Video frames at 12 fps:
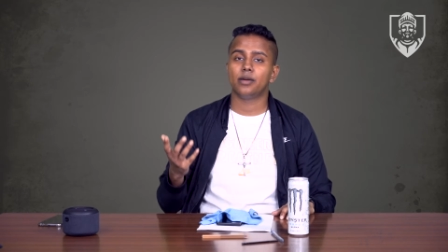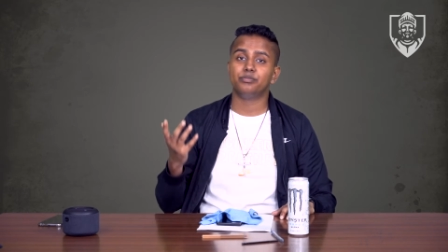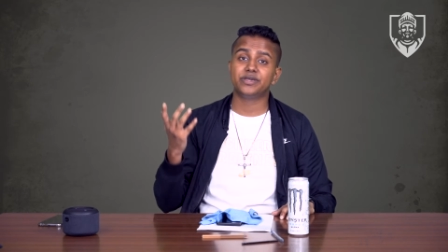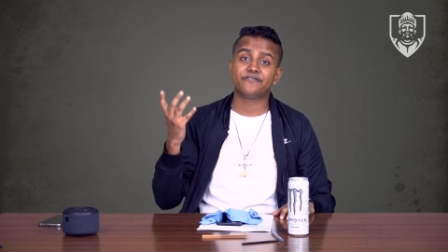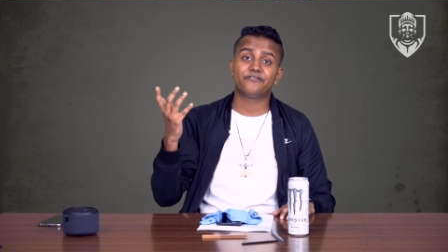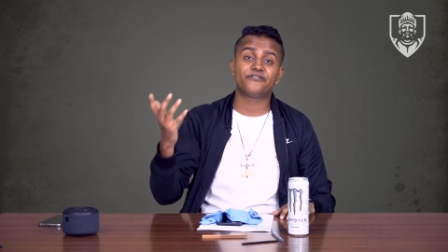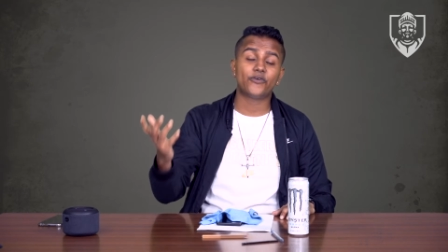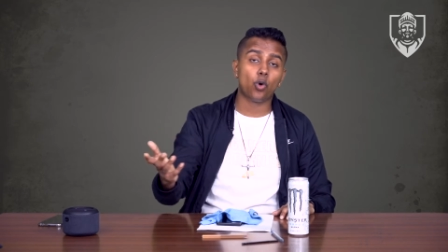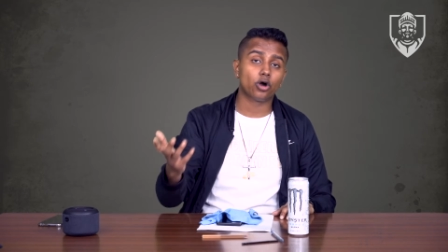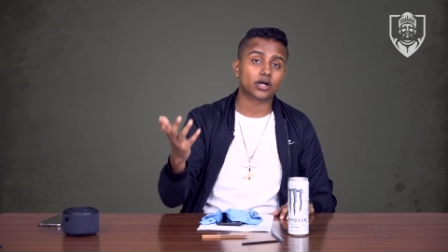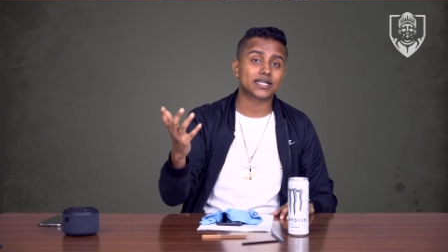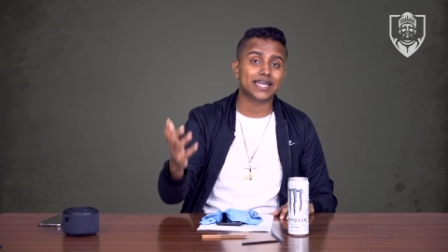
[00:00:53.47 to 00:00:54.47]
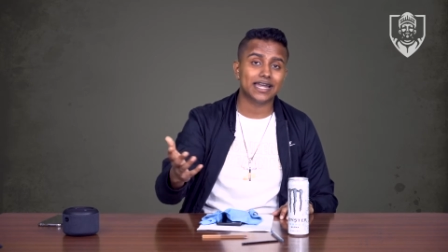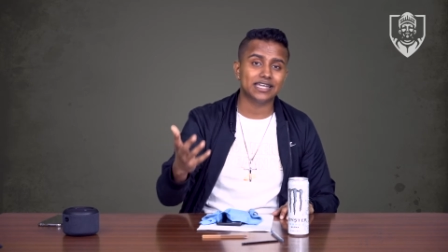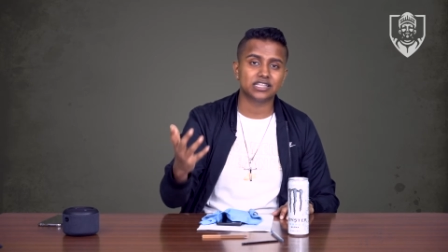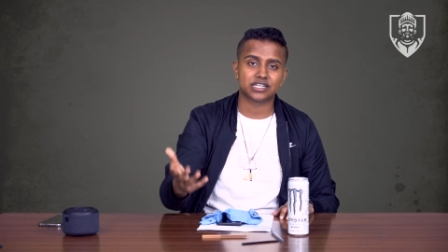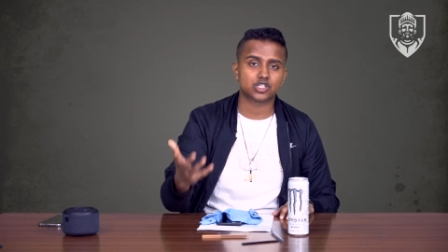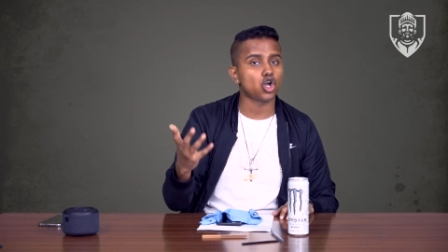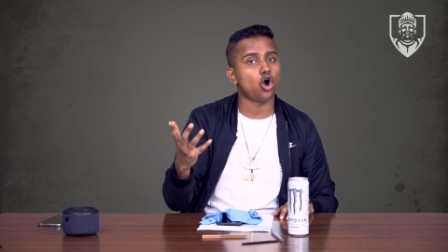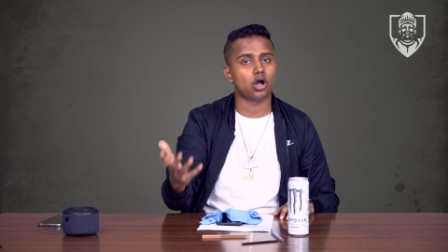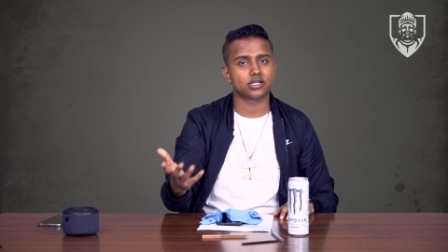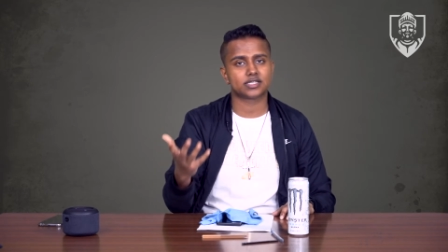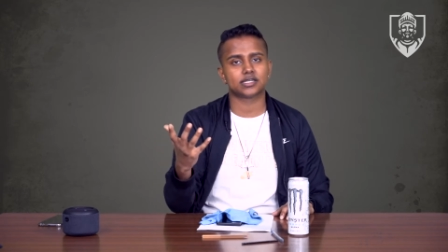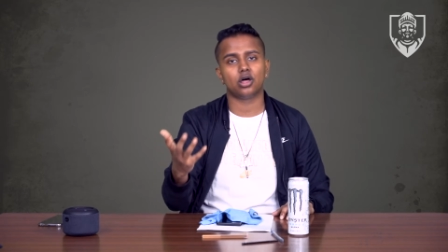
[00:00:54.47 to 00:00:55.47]
before getting this
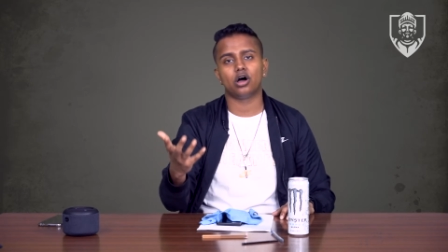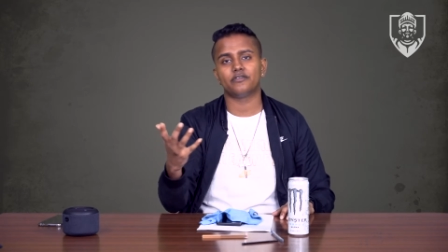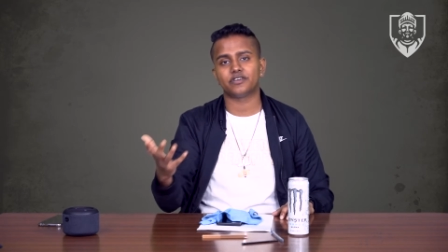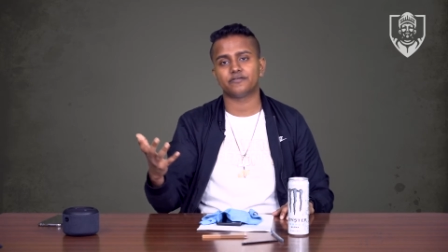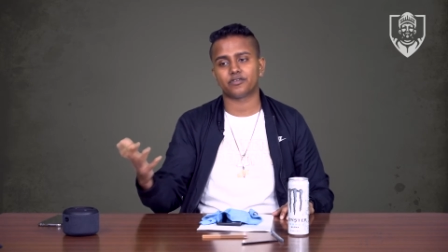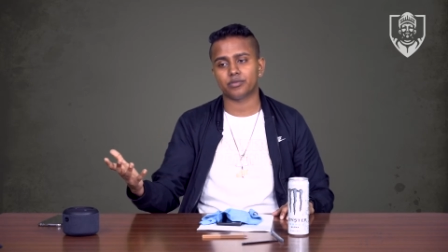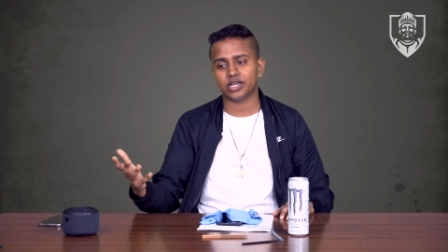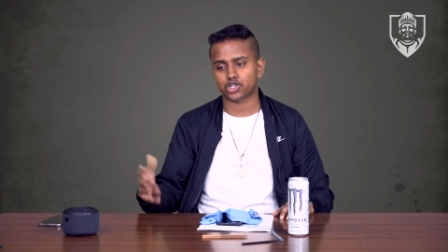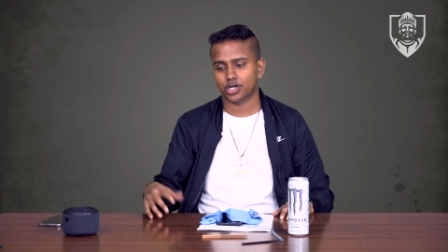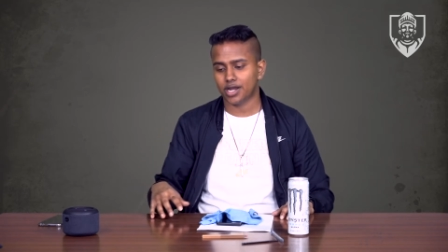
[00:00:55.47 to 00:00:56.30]
onslaught of information.